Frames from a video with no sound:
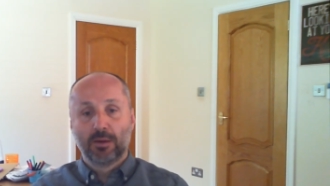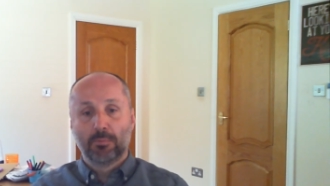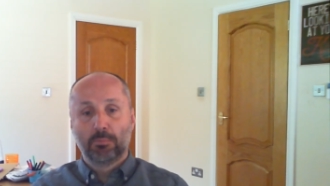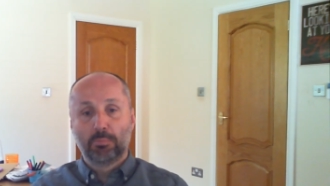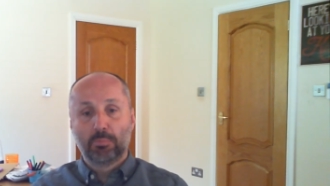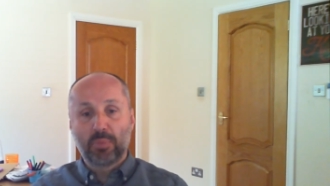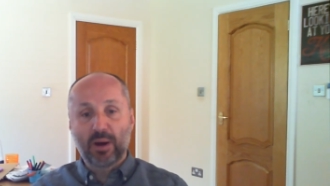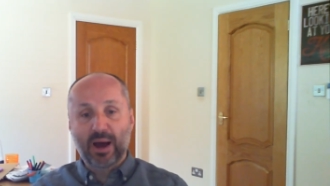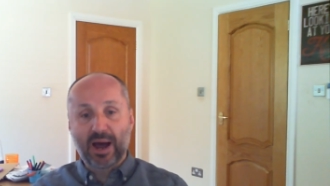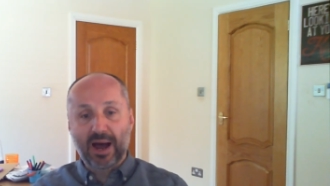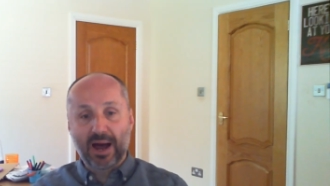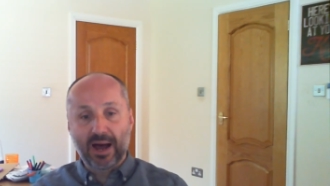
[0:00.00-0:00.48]

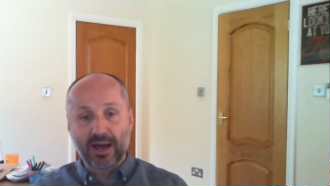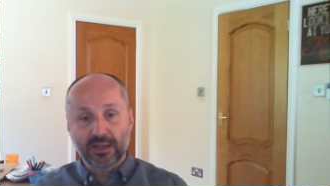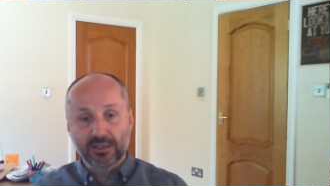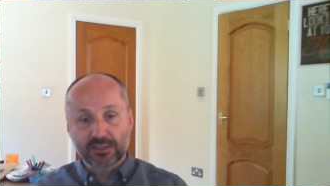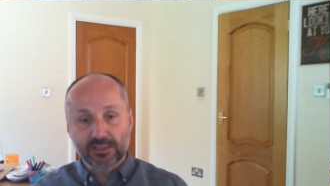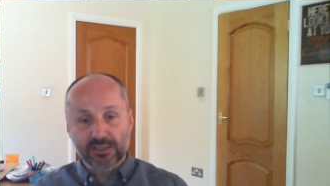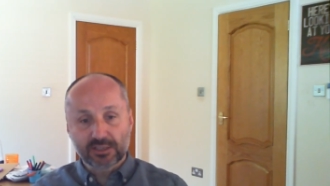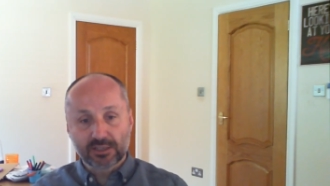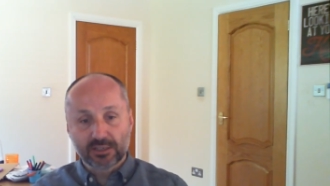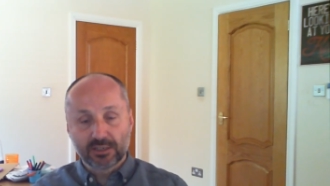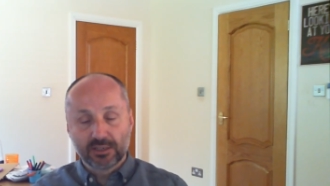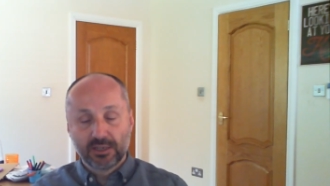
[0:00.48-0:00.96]

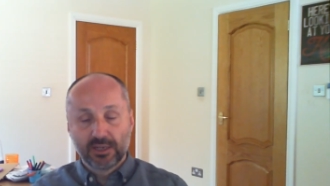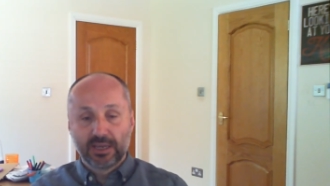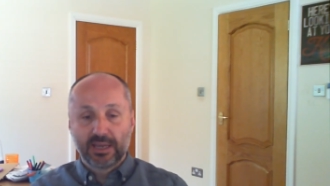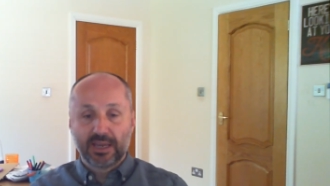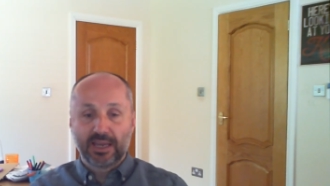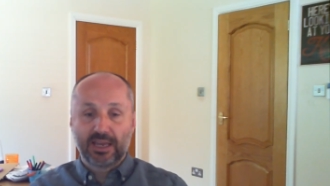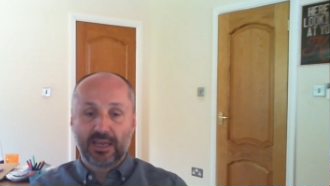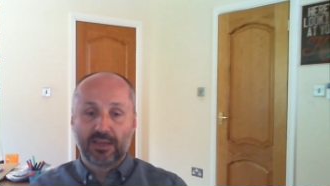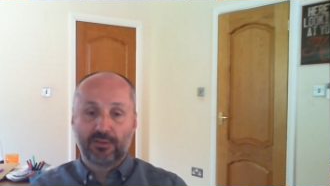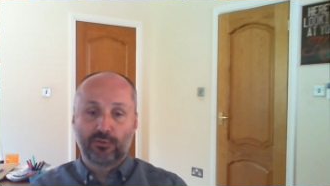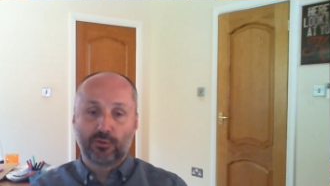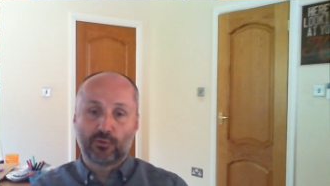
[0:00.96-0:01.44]
But
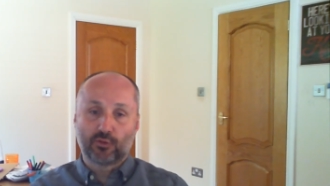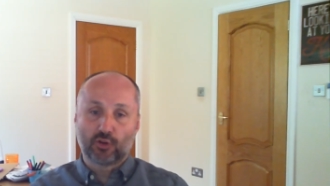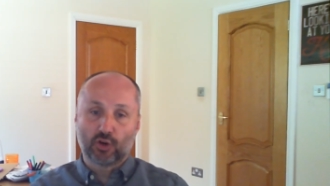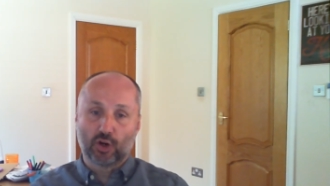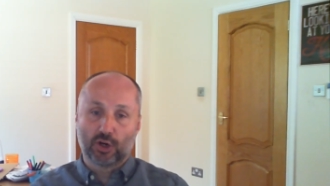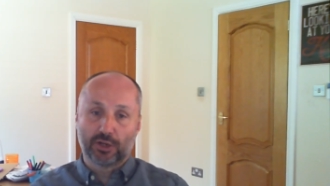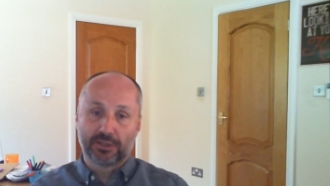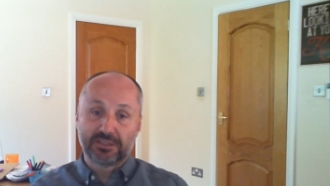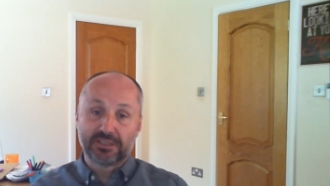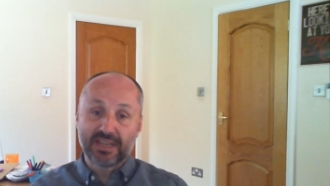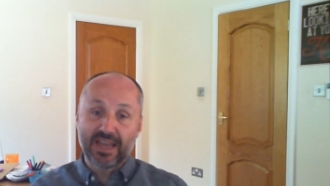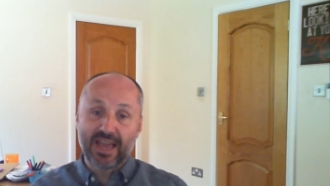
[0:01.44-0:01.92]
if you've got
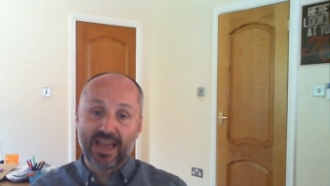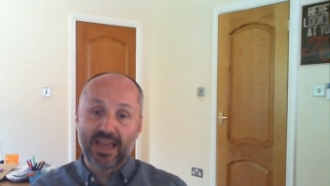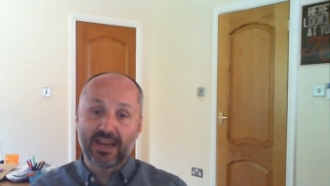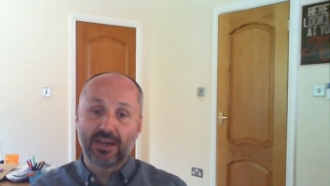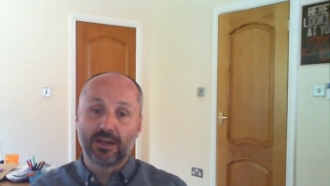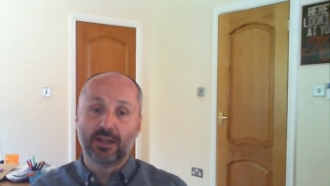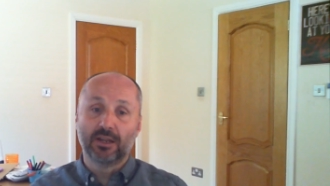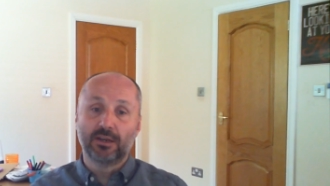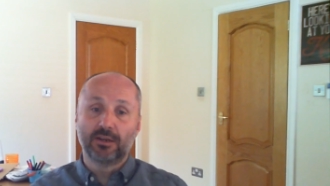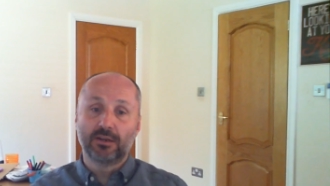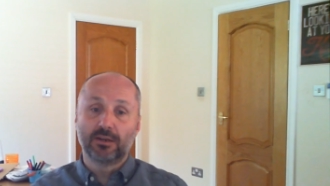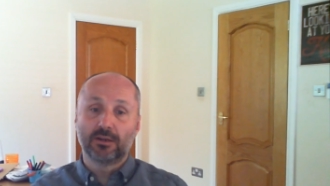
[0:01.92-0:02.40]
a
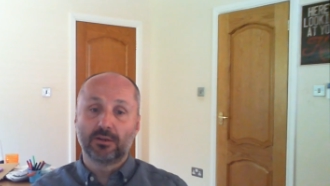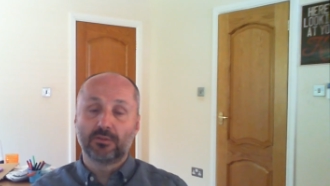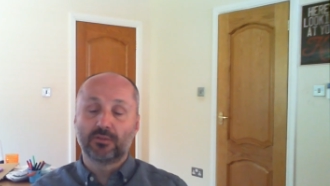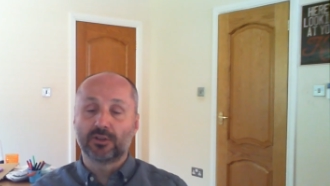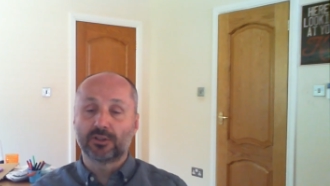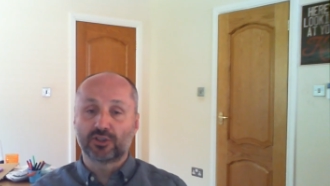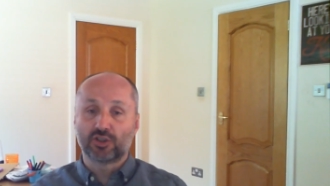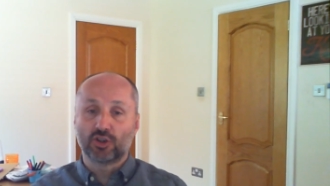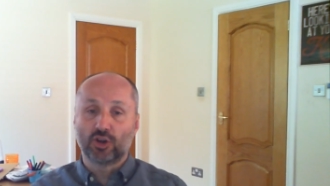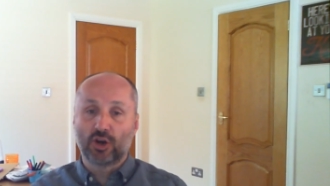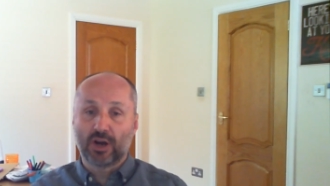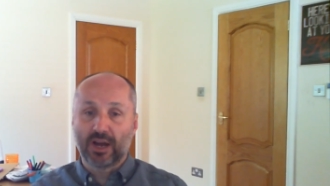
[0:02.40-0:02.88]
tenant
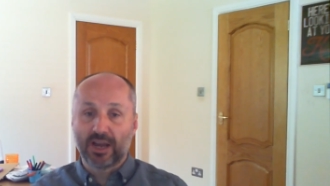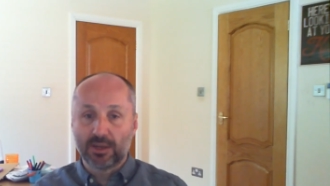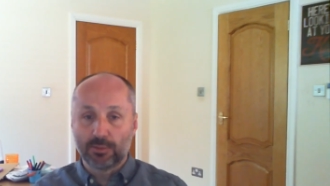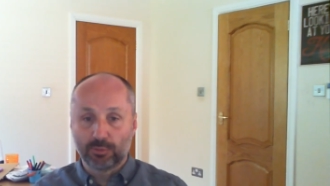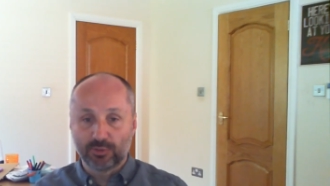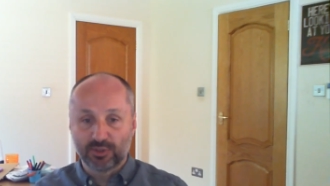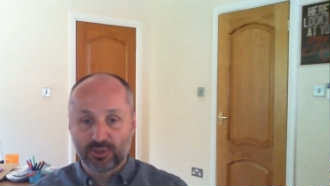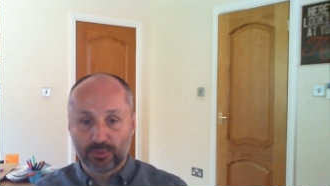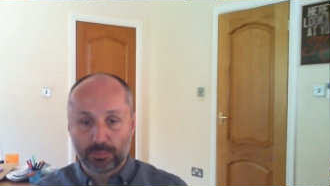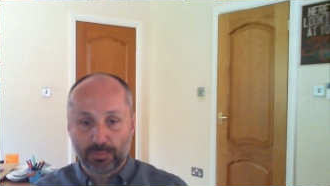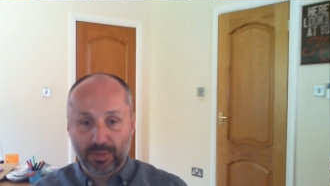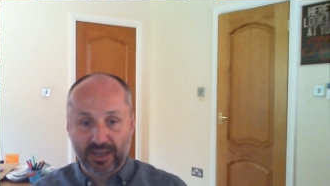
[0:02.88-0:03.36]
that's not able
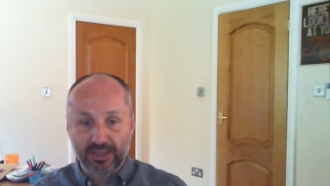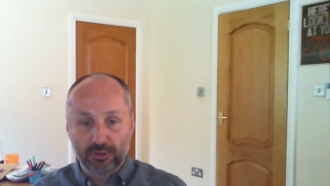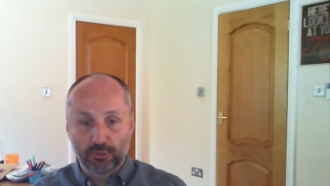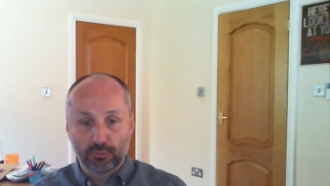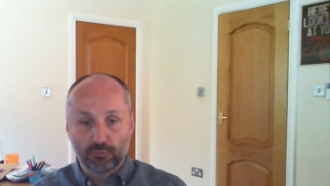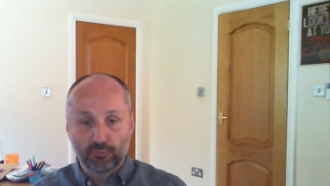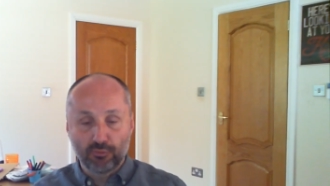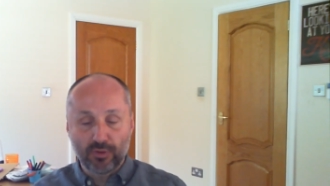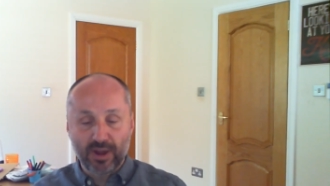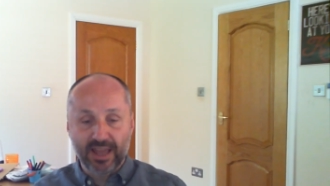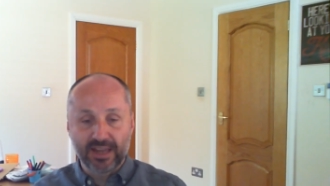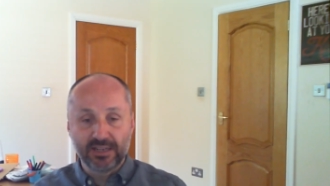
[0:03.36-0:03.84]
to pay you
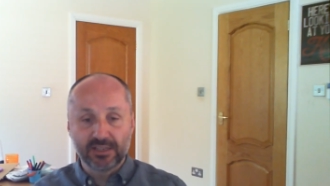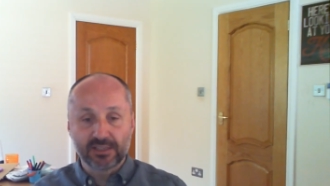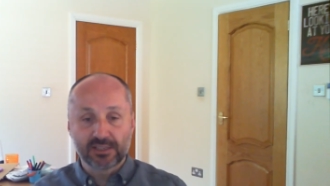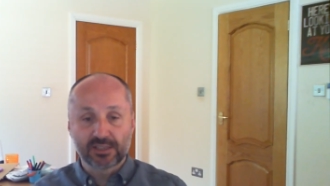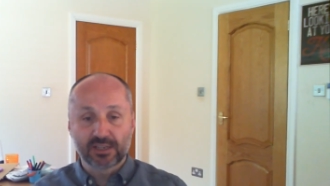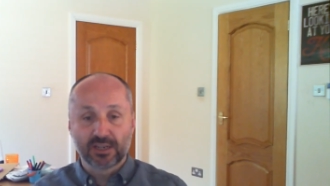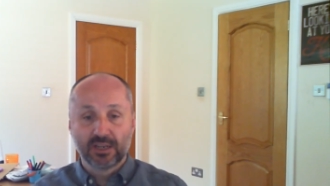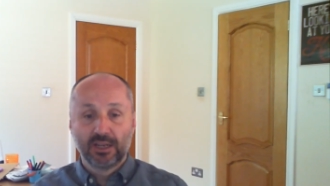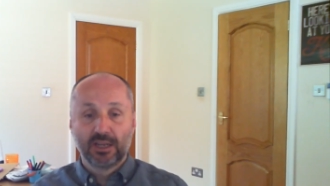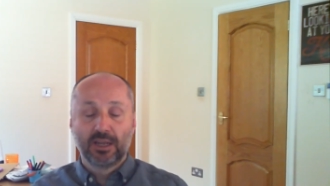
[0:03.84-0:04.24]
rent,